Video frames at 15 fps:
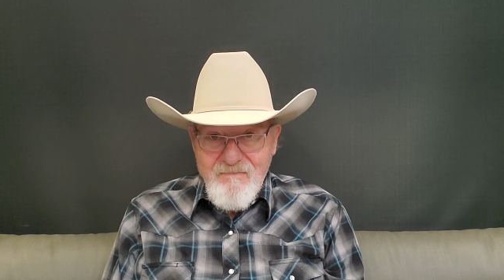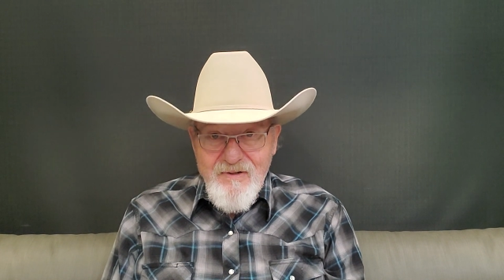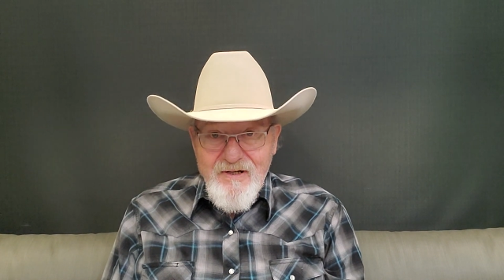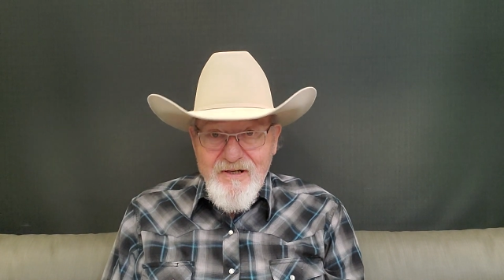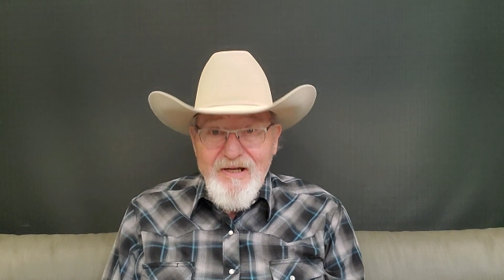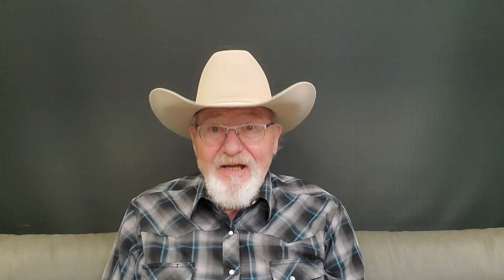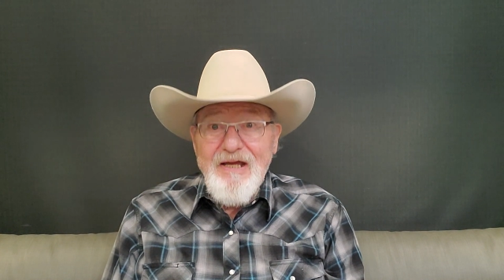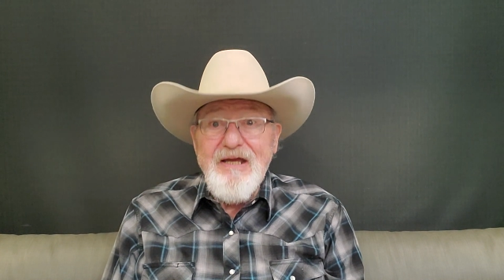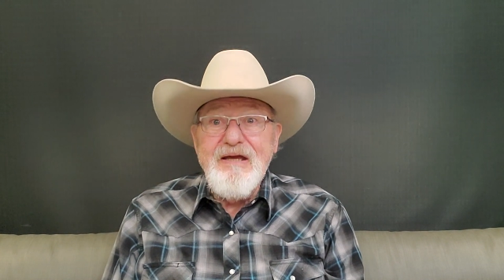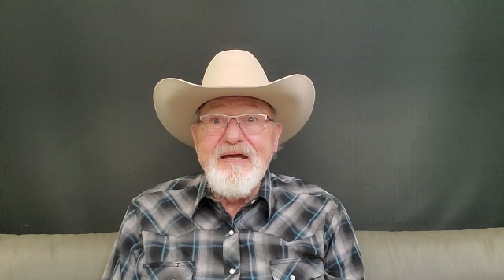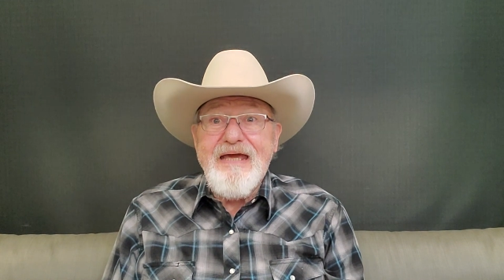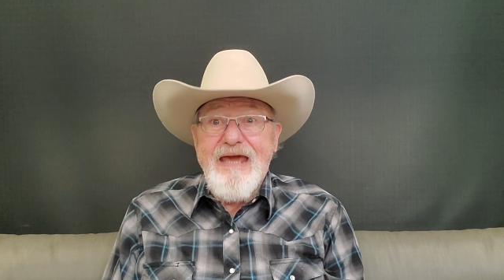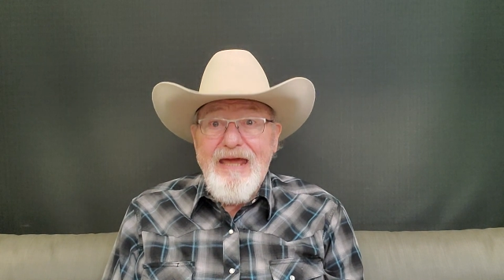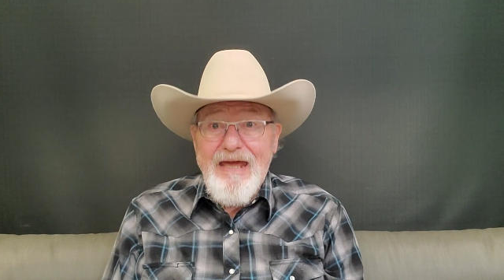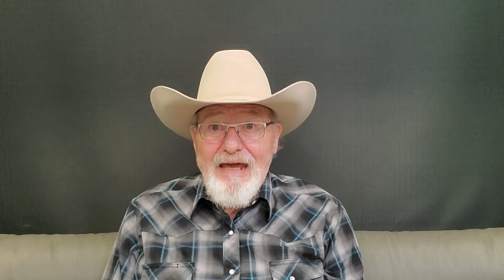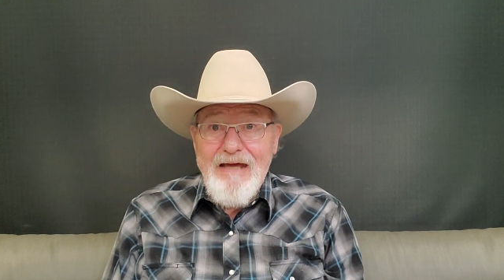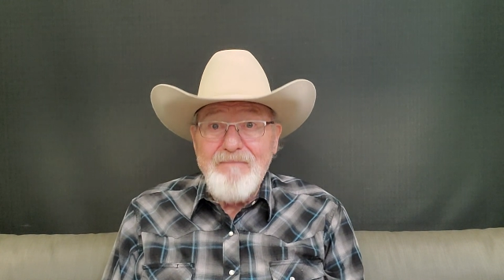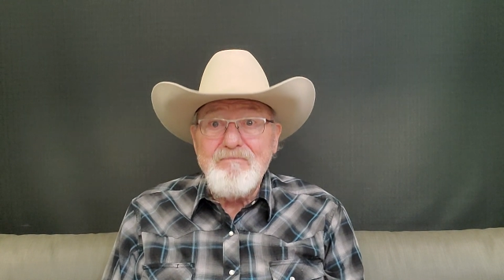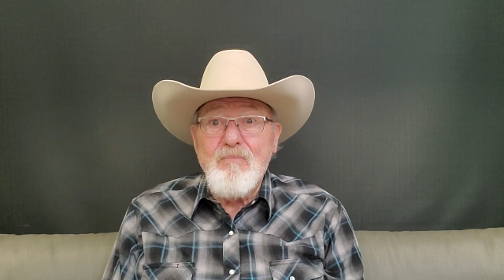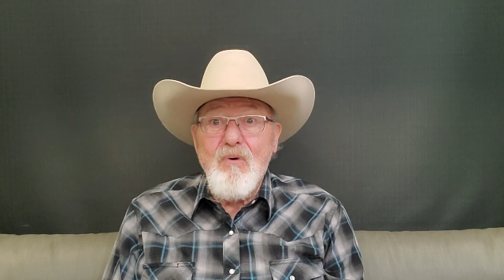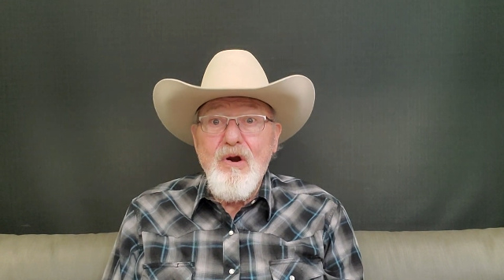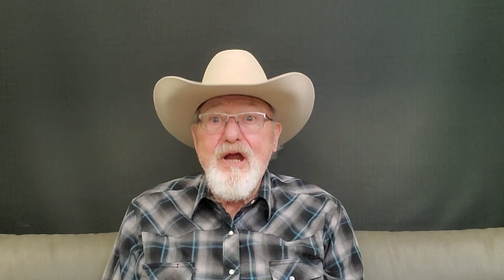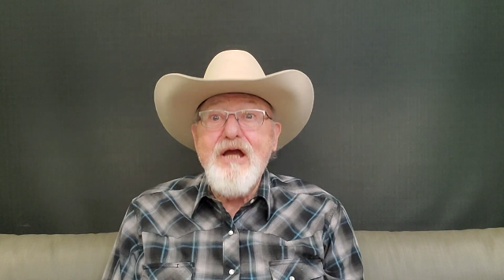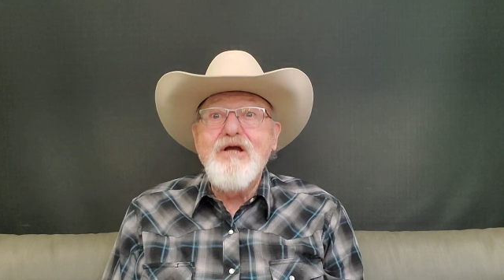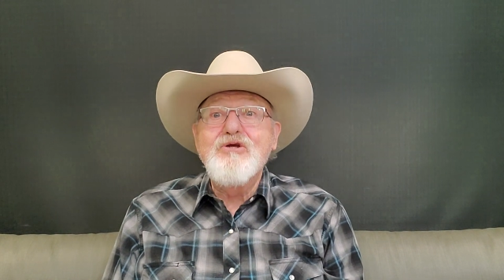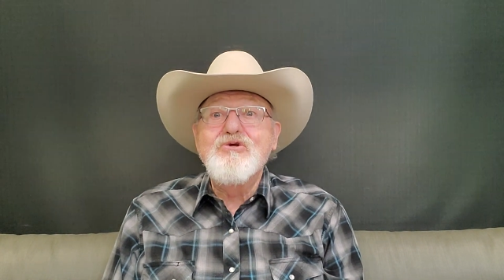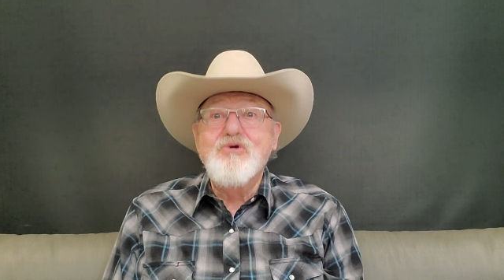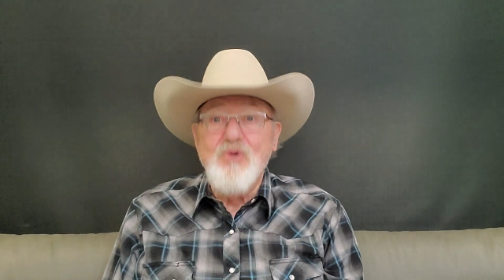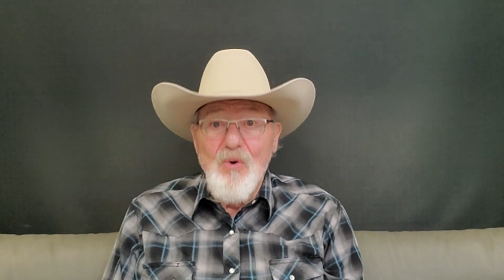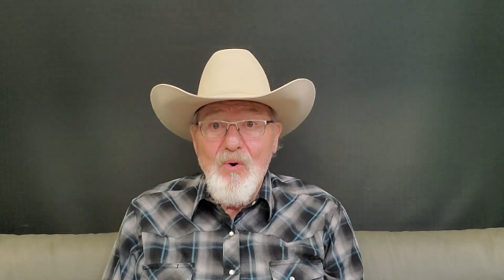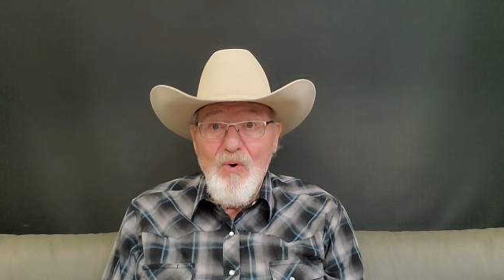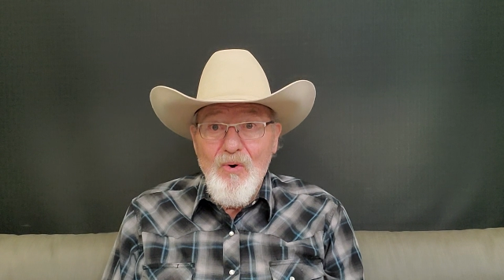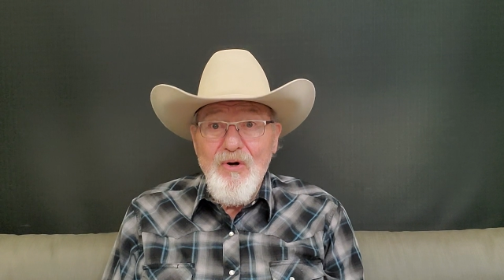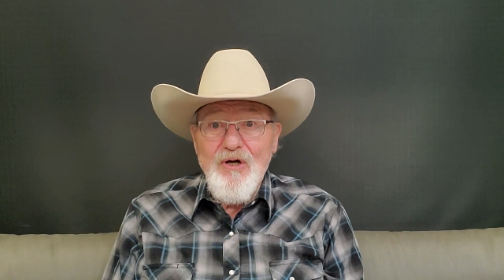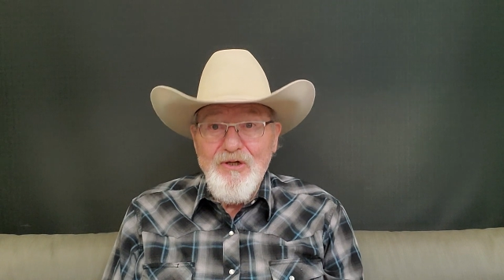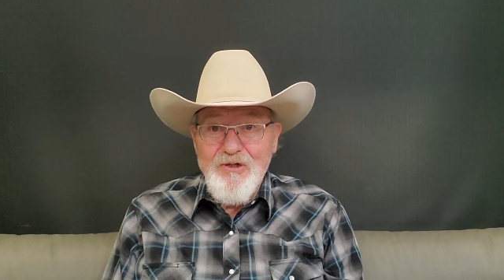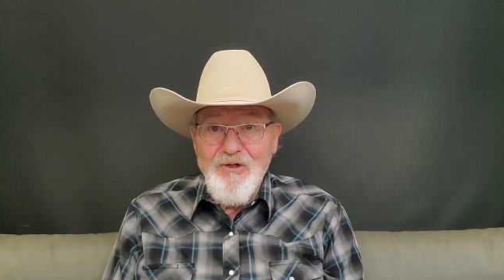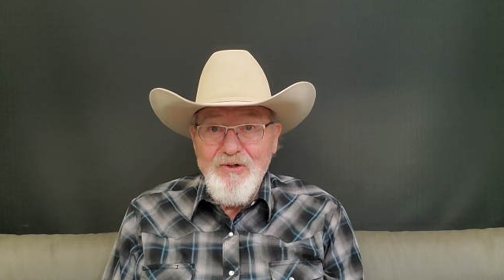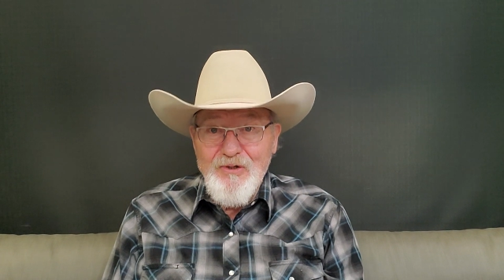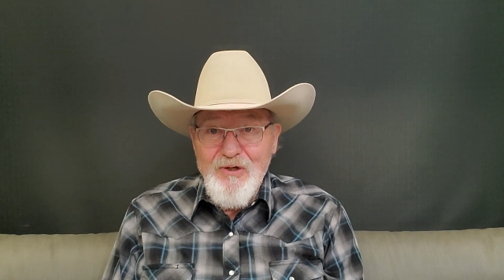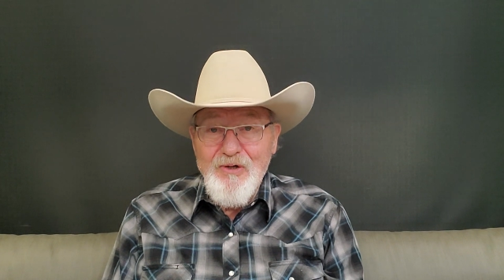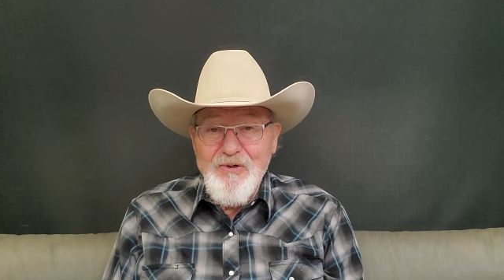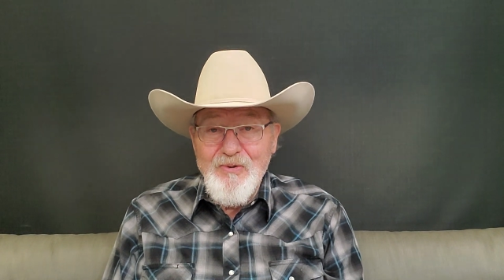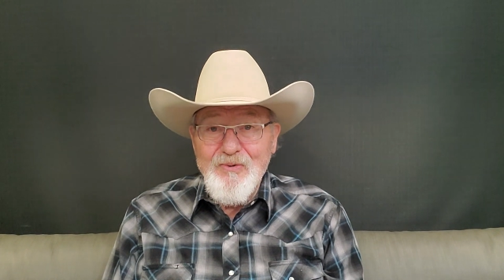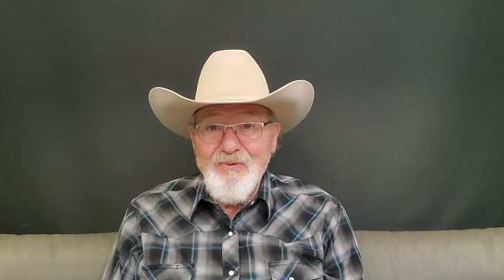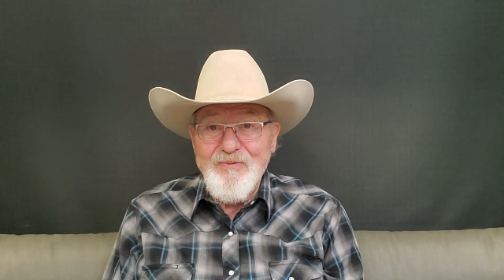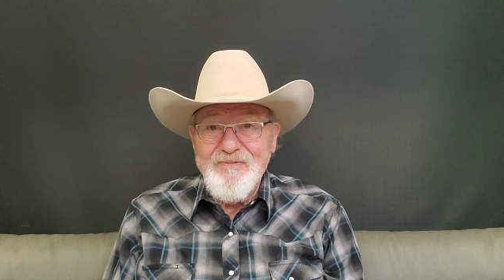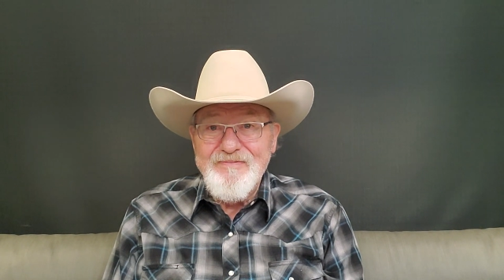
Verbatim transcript: but he can bring joy to you.